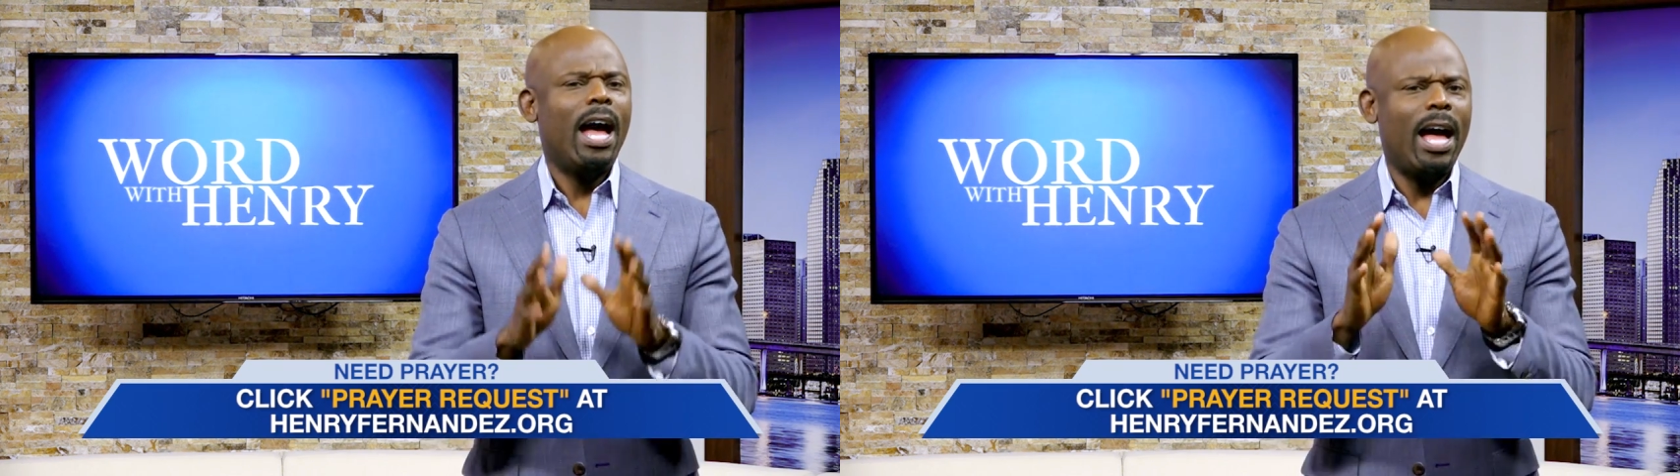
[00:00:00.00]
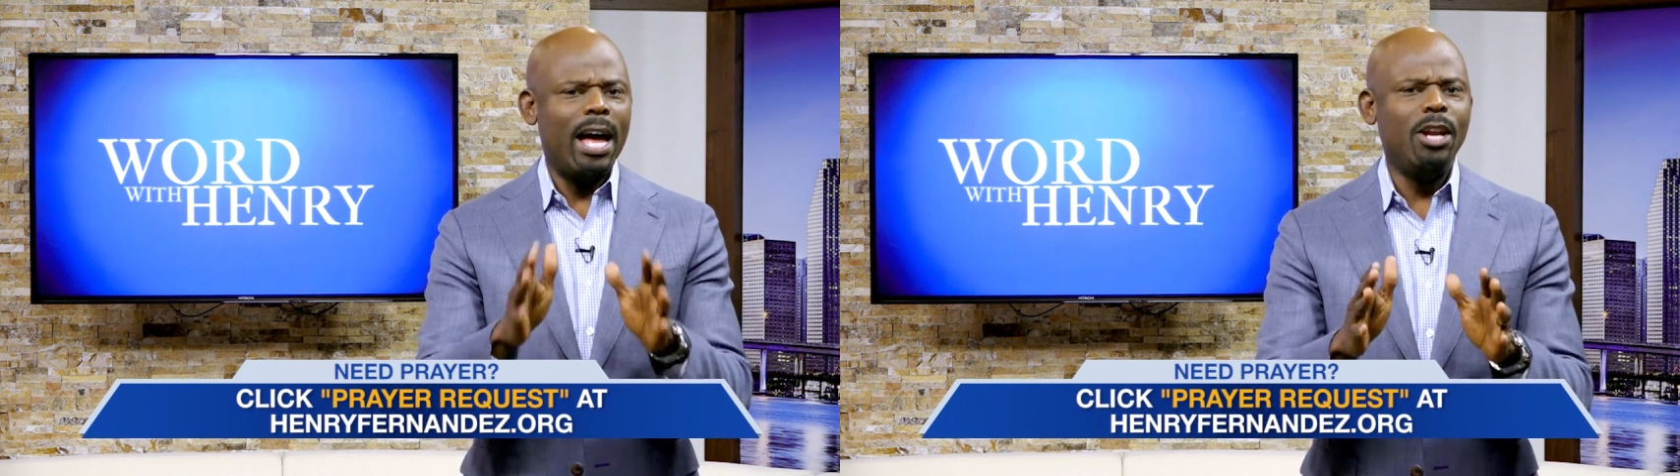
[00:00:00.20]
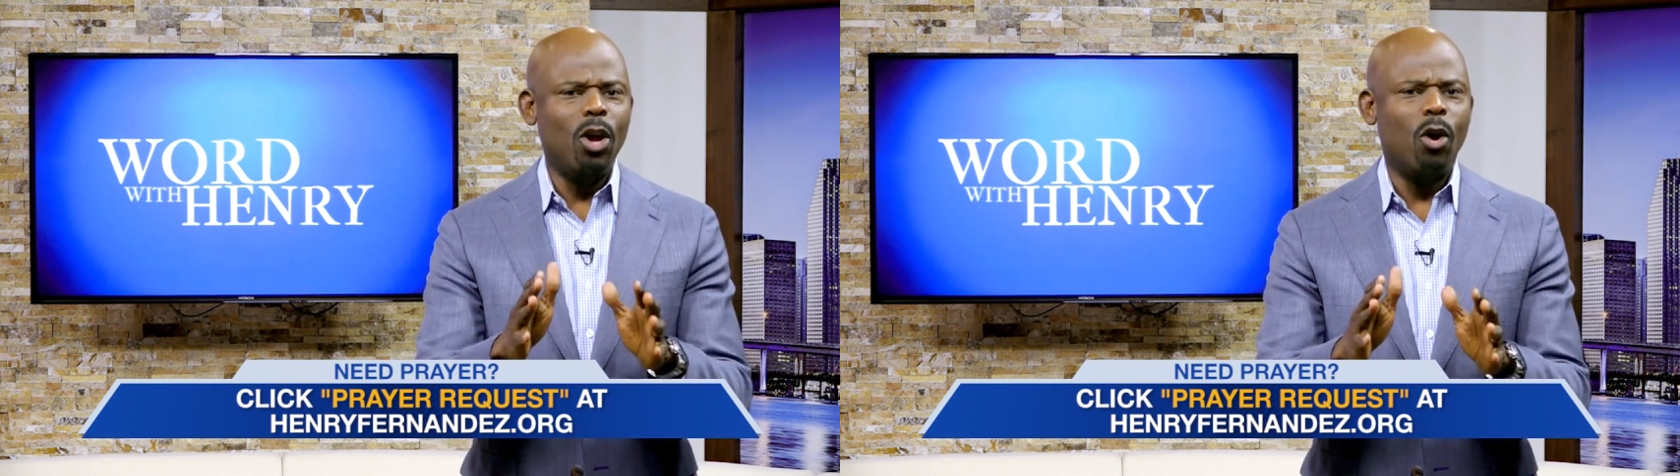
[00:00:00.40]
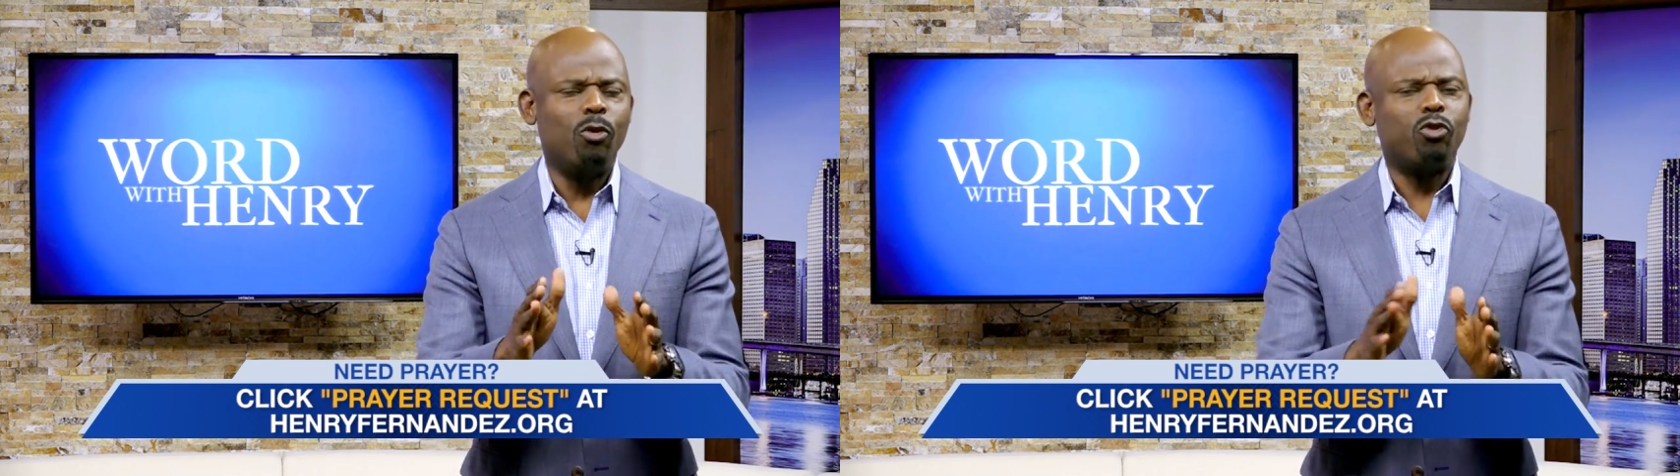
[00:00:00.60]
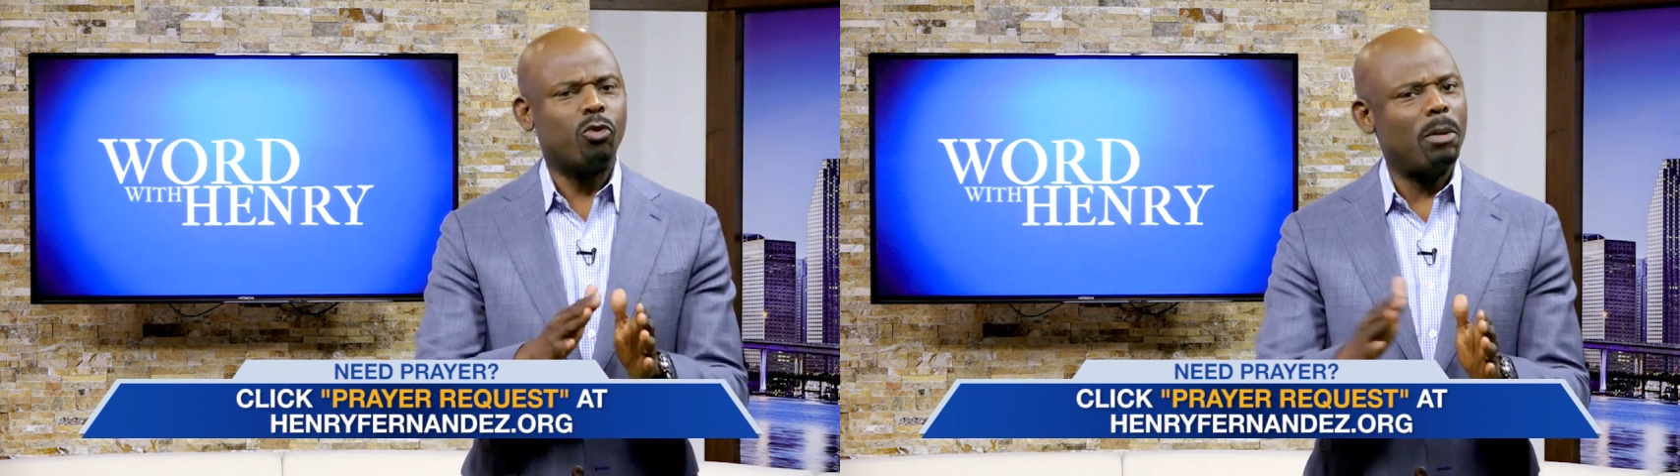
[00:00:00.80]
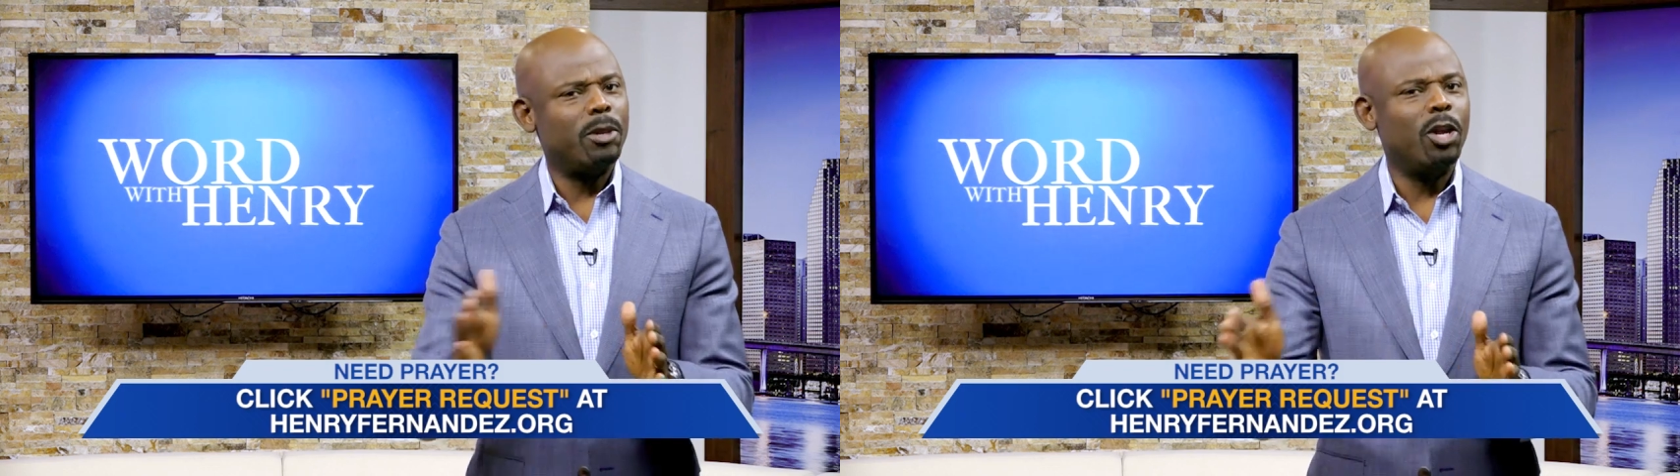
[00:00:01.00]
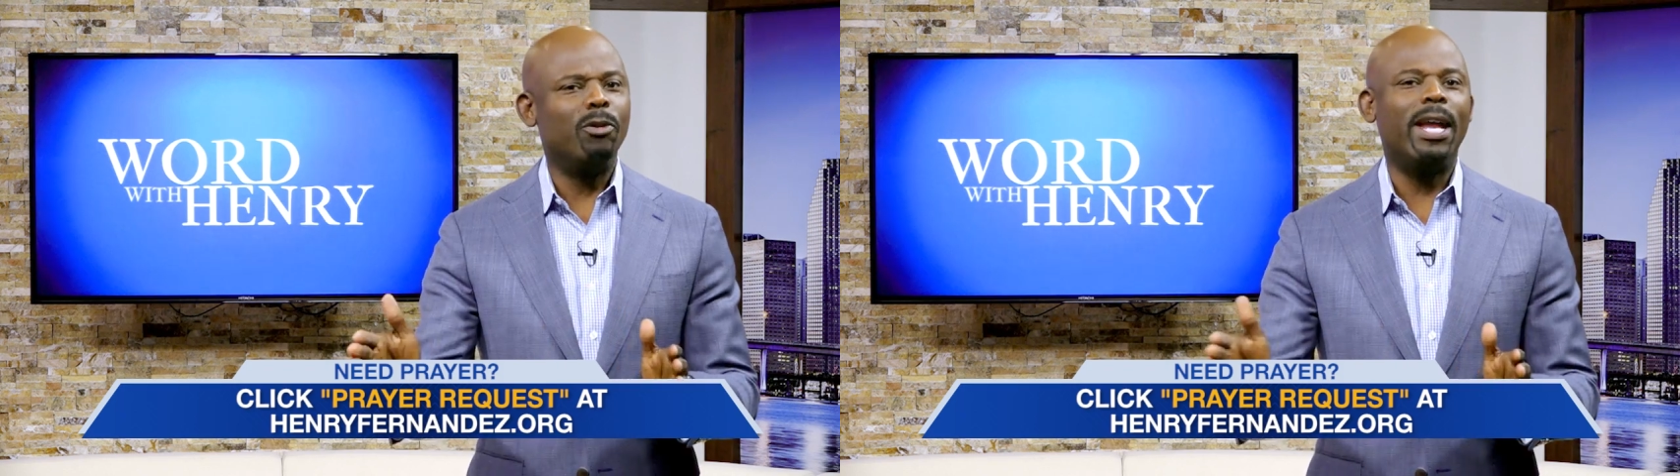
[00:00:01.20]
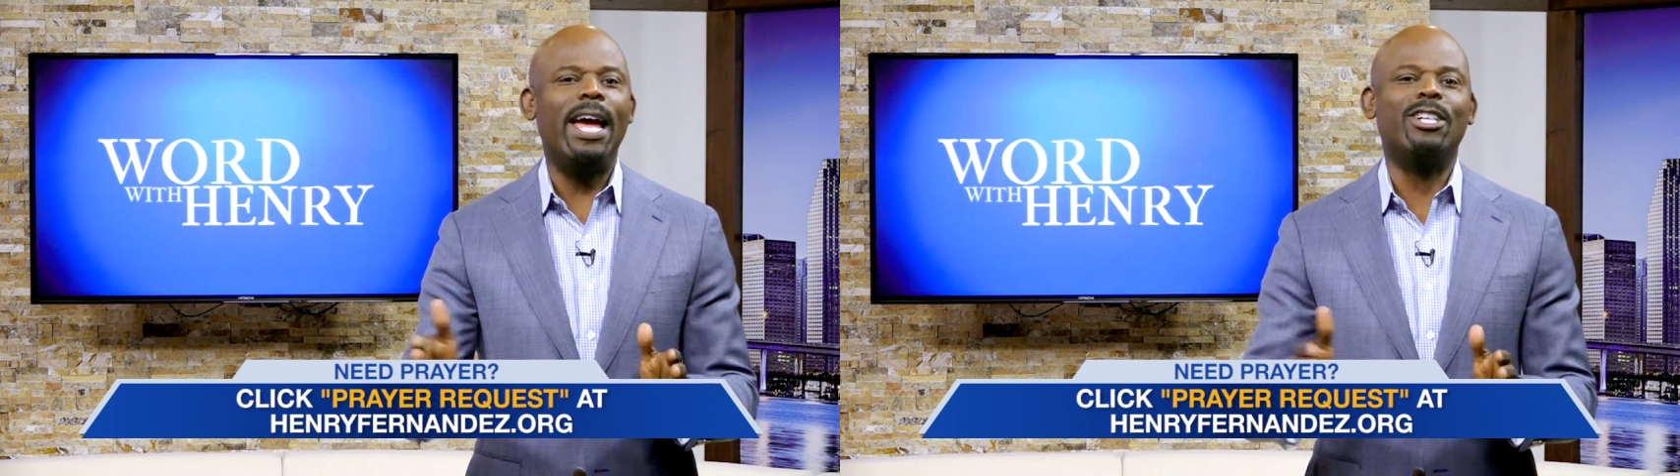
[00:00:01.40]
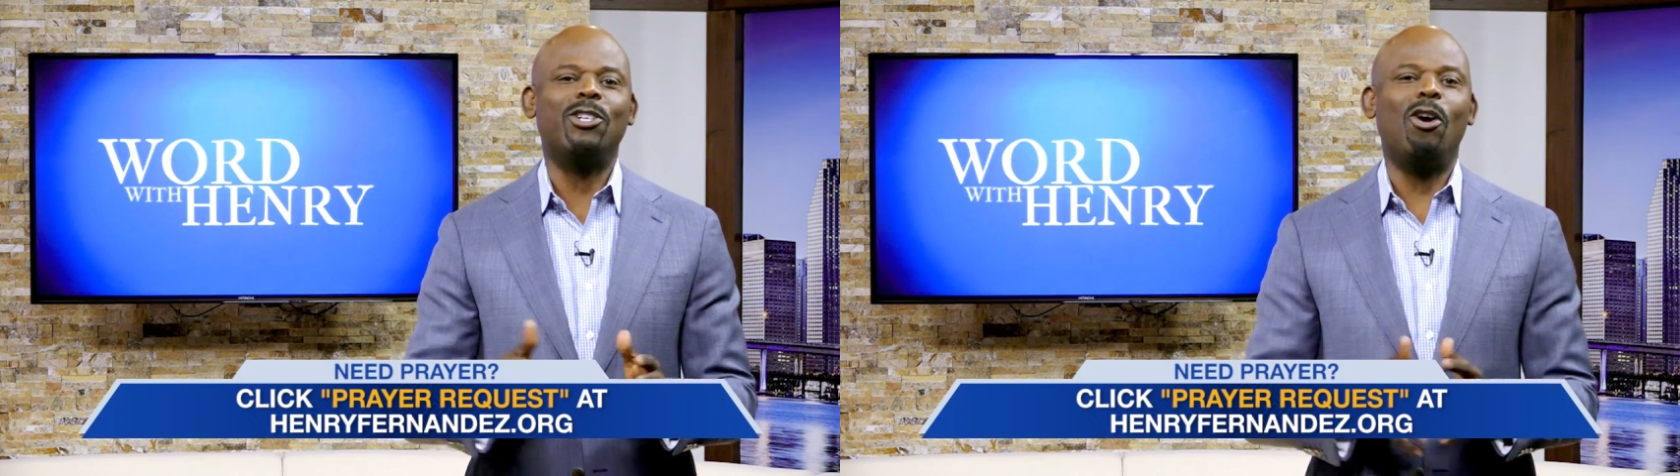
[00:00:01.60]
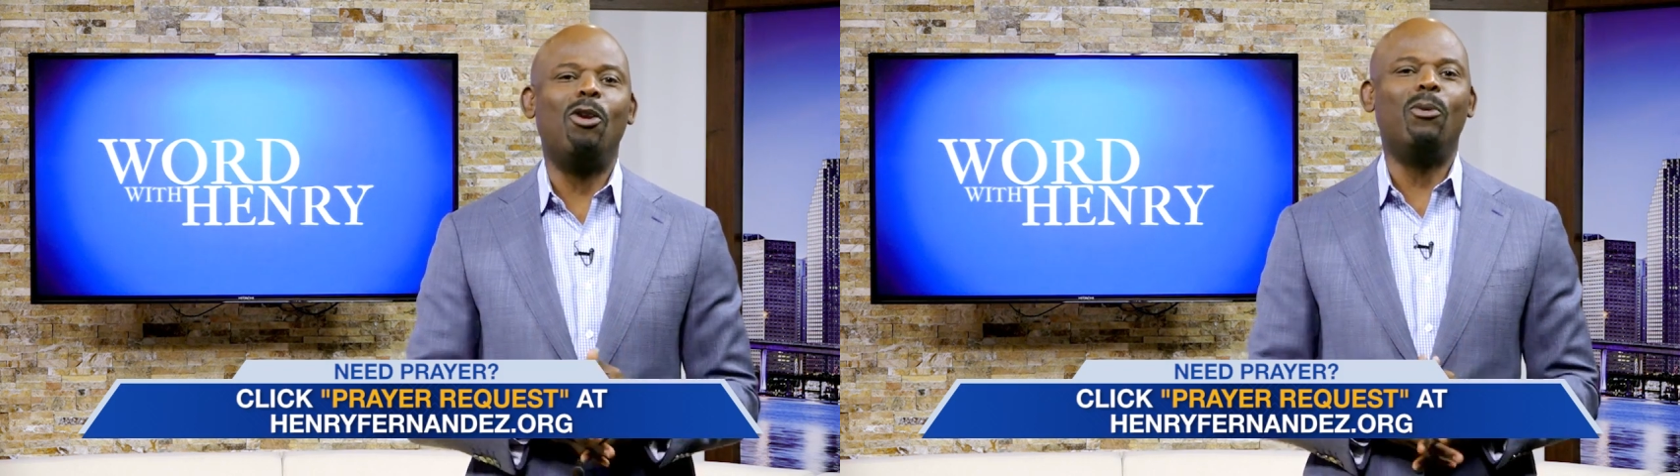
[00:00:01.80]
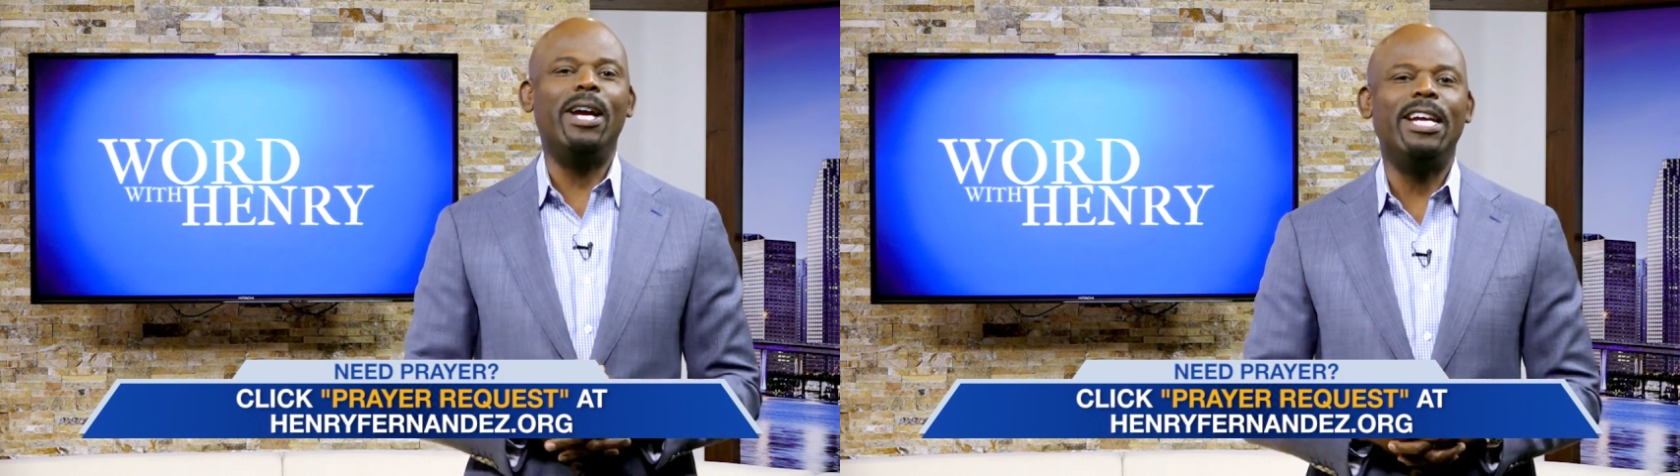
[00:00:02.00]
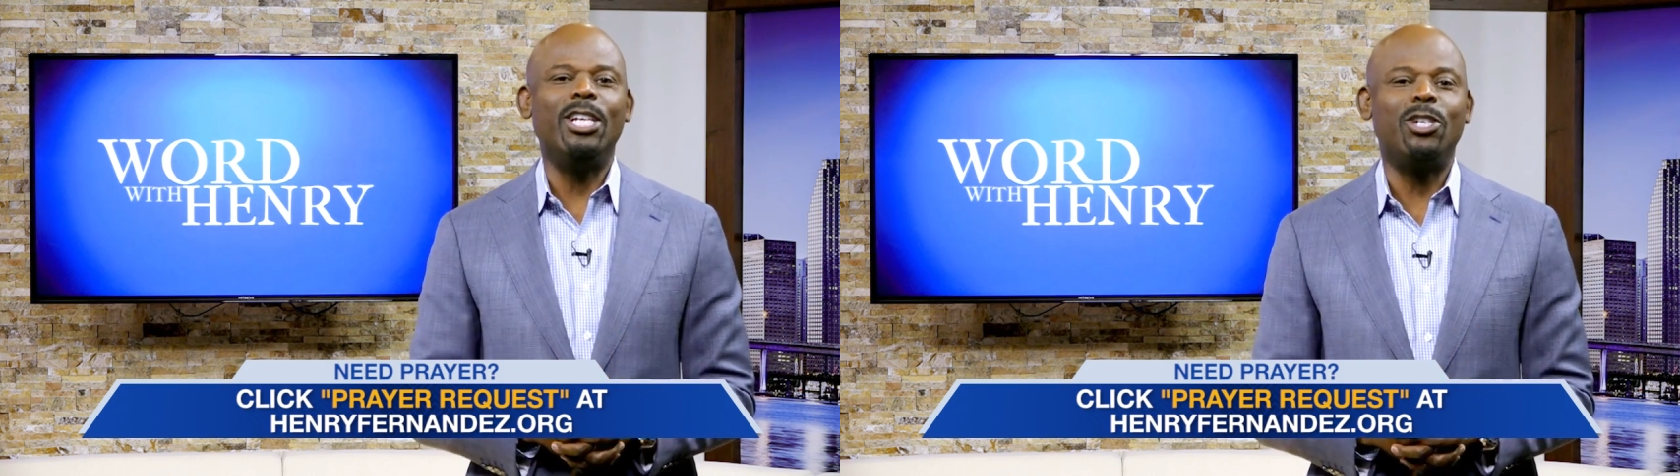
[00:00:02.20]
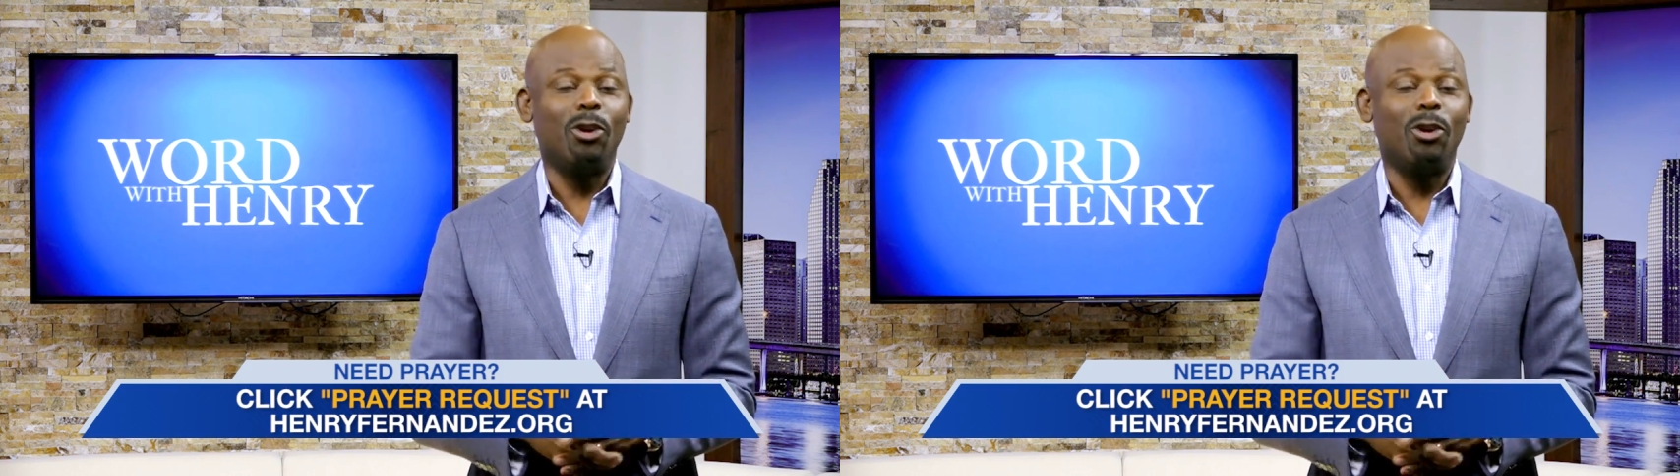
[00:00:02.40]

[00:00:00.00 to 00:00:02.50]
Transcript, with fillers: I know trouble don't last always.